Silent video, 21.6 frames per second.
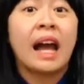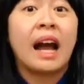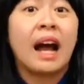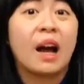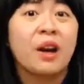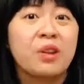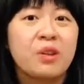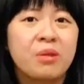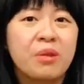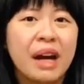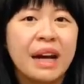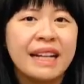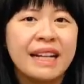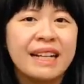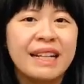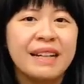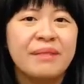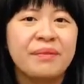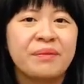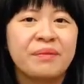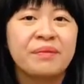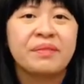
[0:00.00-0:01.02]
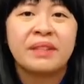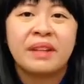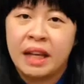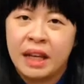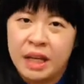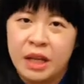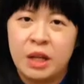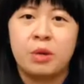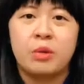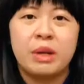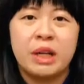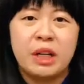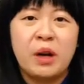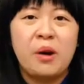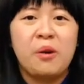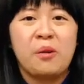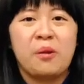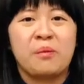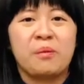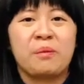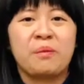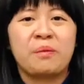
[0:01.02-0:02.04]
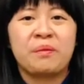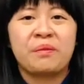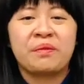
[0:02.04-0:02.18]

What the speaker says: Are you ready? Here we go.